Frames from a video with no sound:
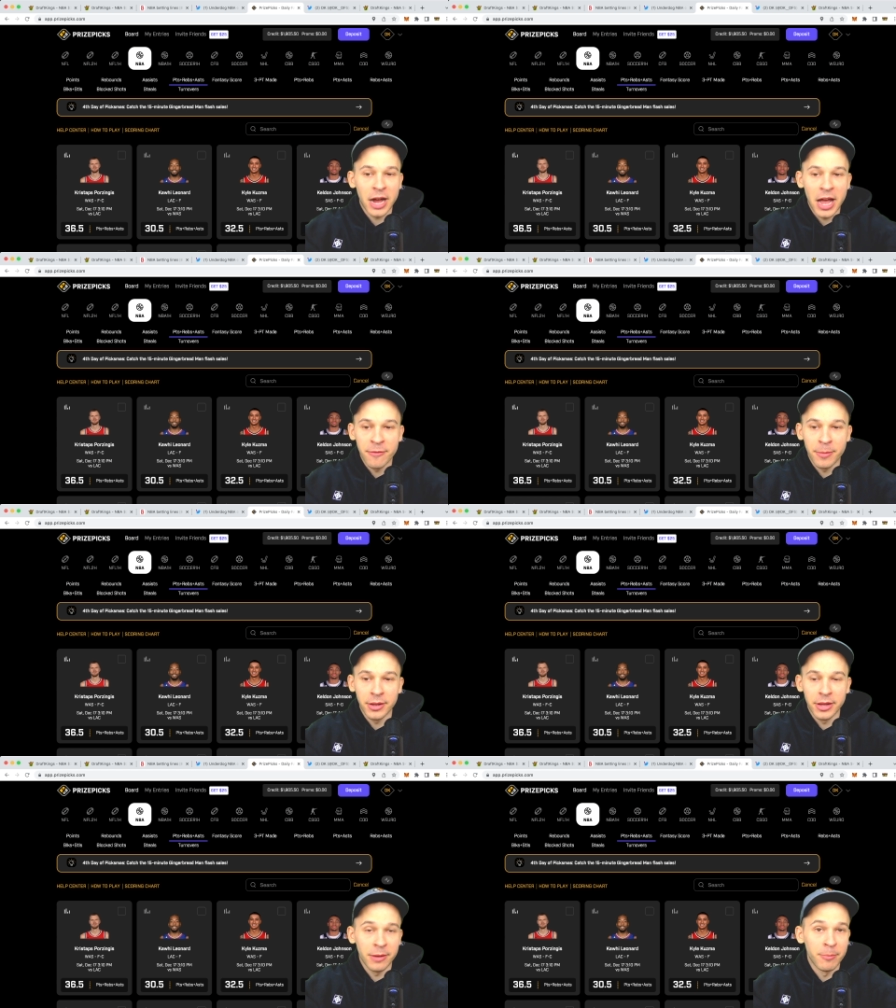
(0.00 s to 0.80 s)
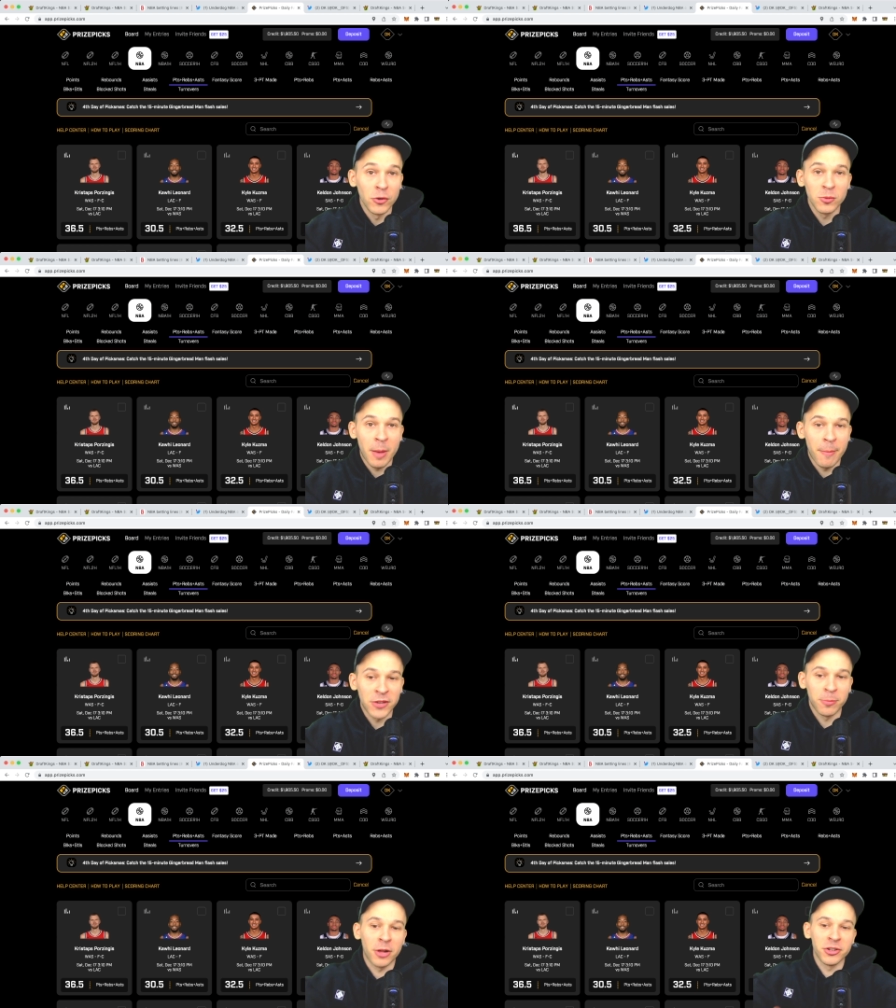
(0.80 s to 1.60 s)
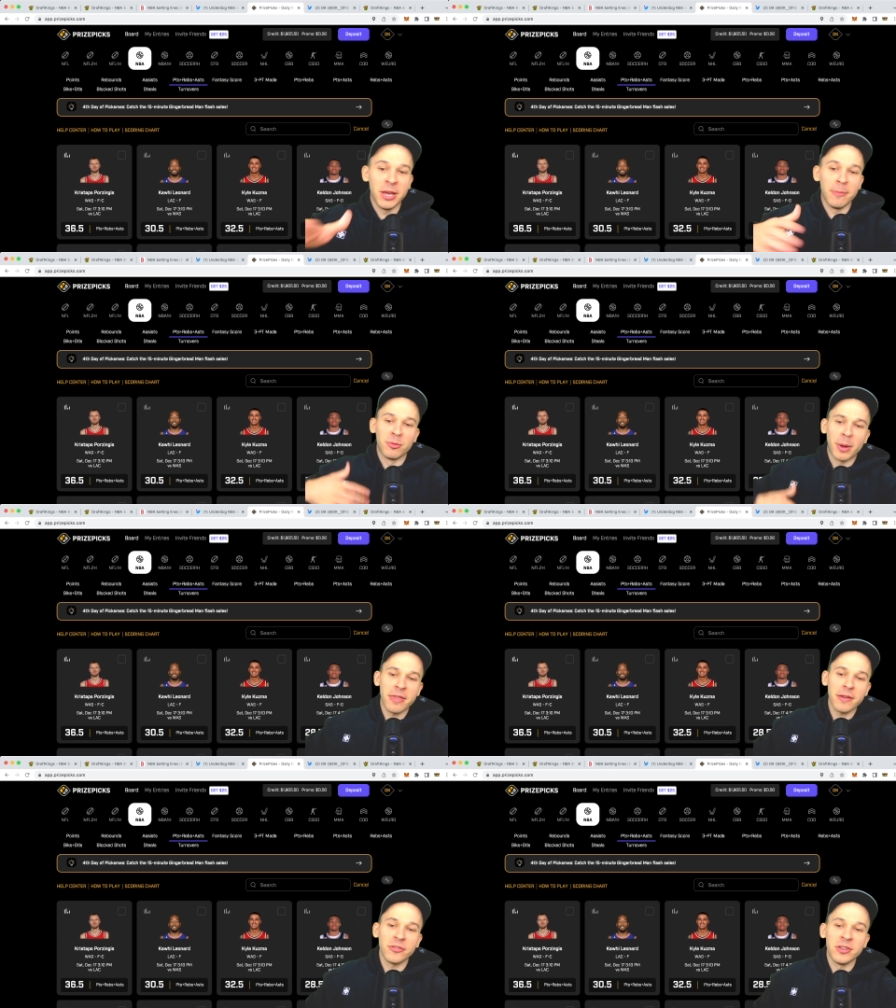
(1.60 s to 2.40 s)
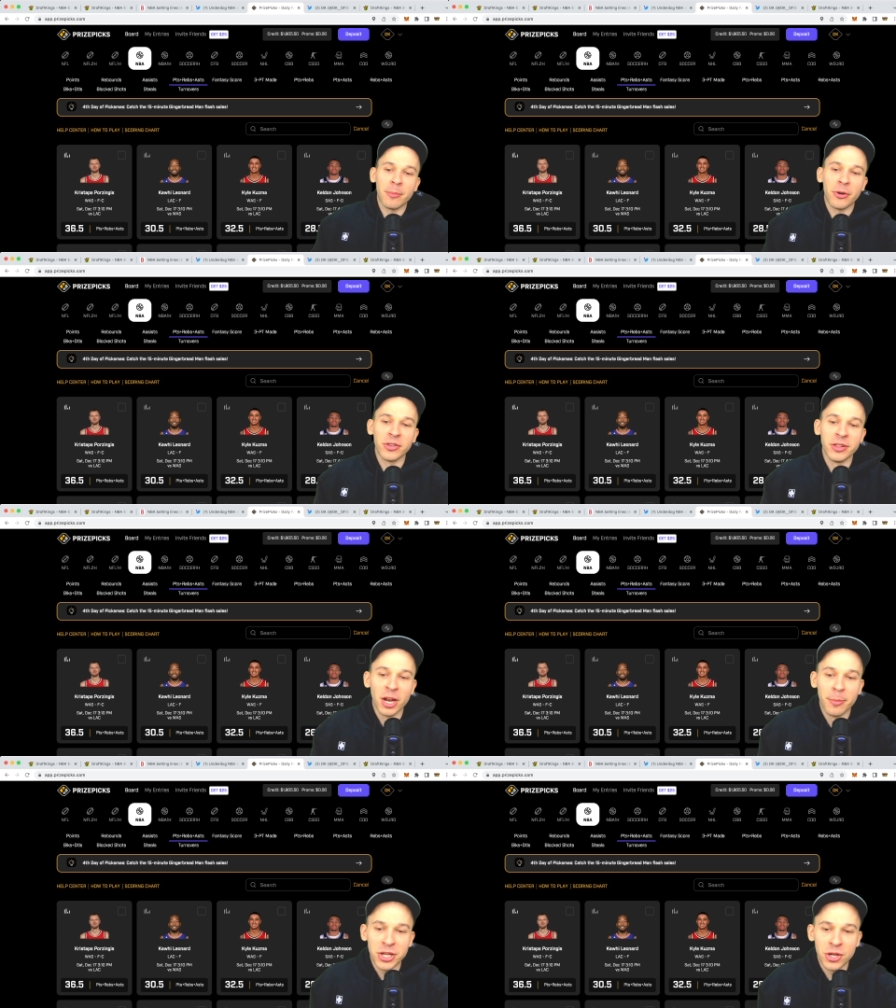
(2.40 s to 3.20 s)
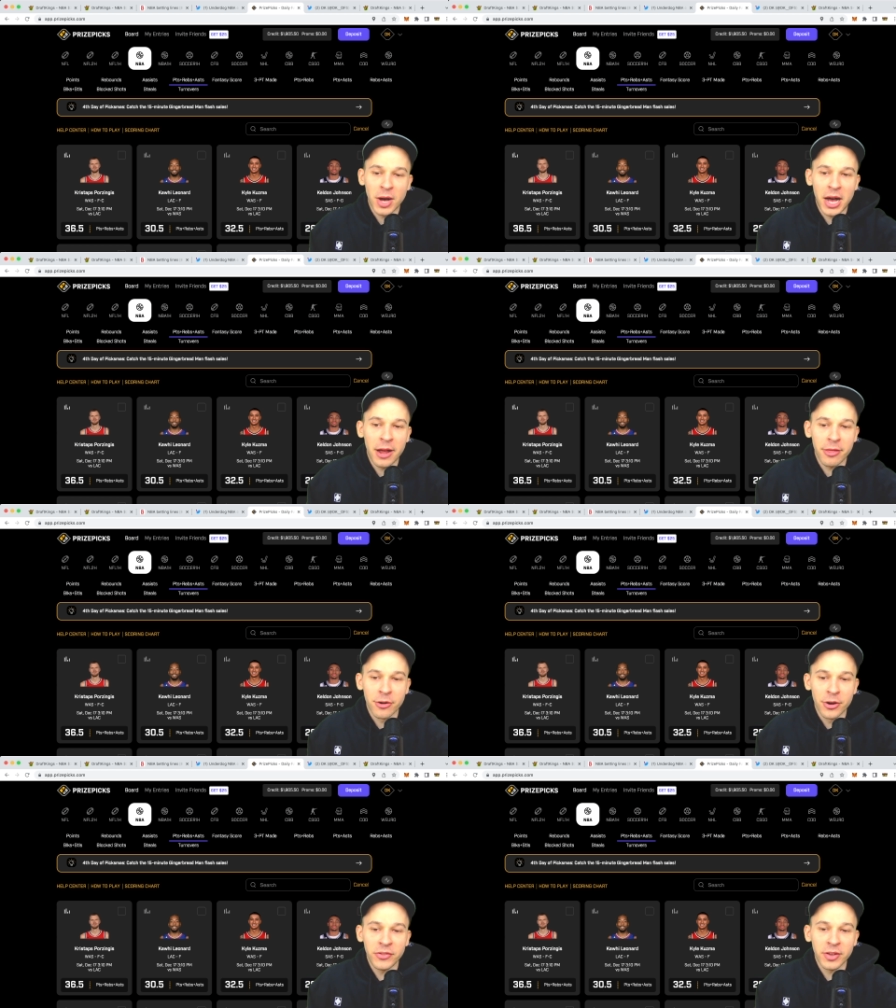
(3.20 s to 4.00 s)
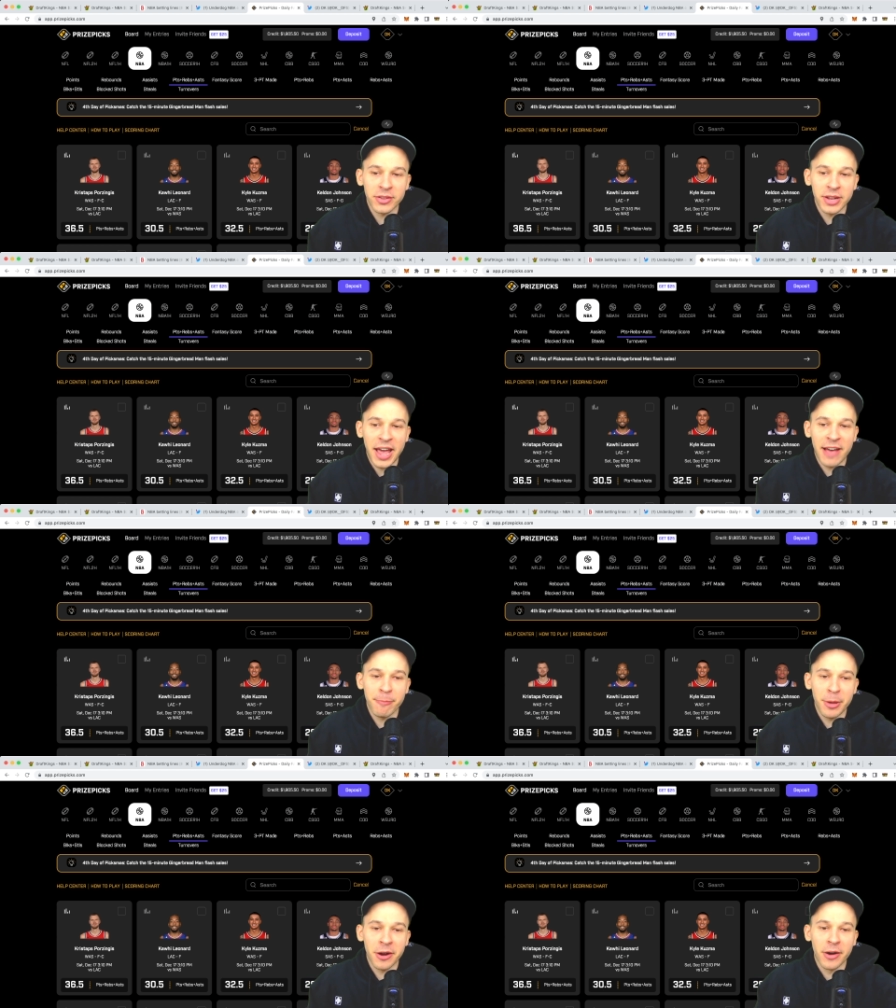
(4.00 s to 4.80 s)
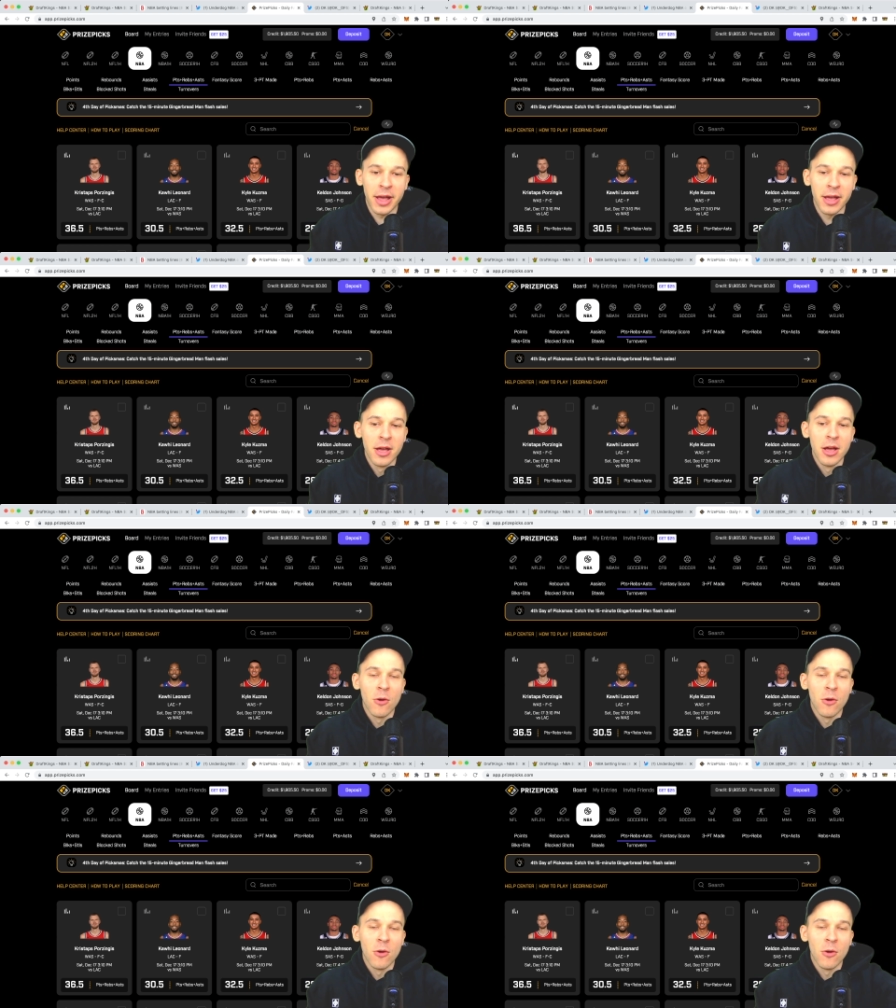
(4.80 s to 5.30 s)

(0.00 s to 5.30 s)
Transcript: I have him in most of my best ball teams, but I think this number is a little bit too high, 36.5 PRA.